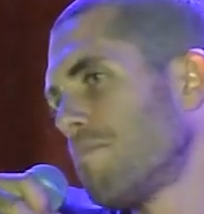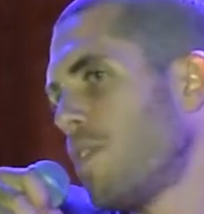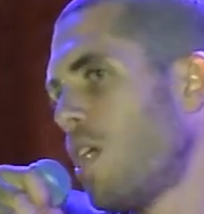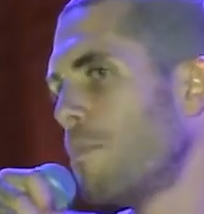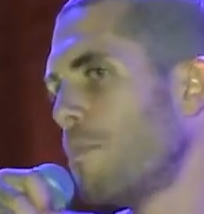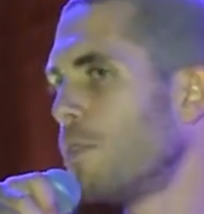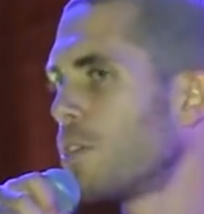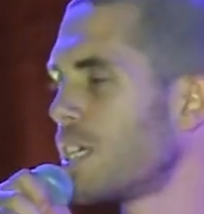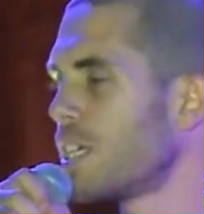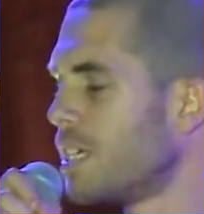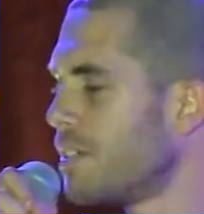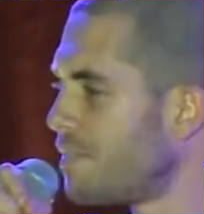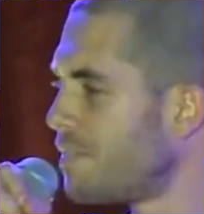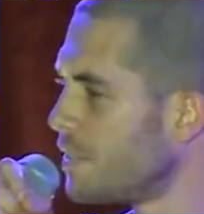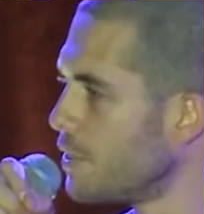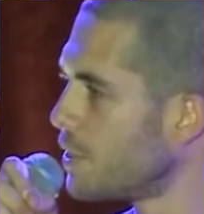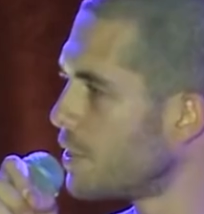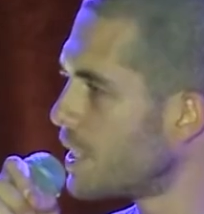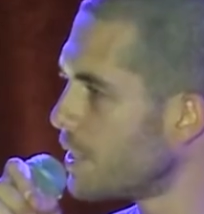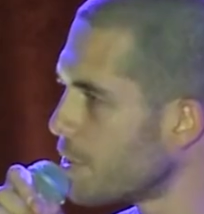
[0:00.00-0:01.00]
I'm not going to
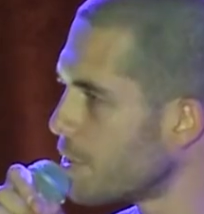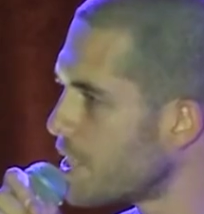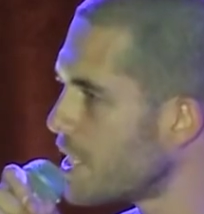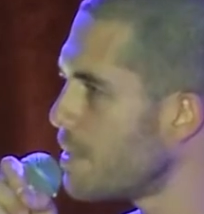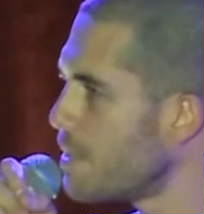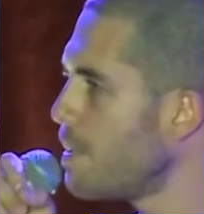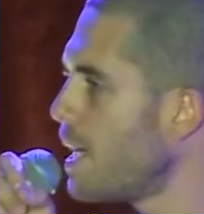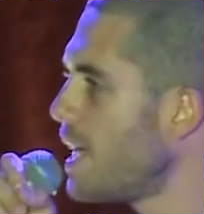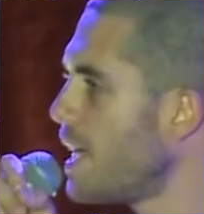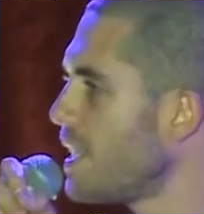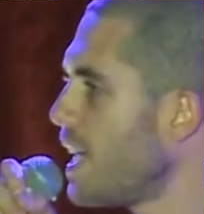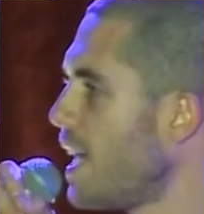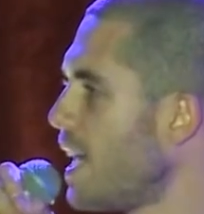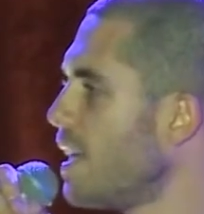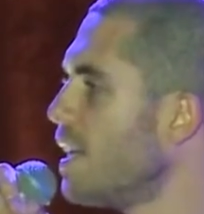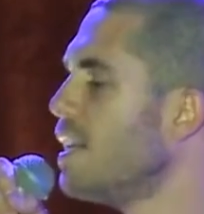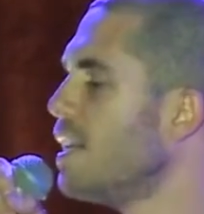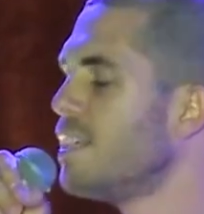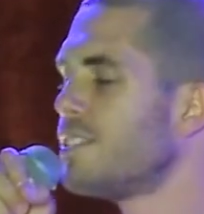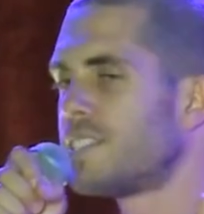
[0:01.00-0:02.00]
feel guilty about that.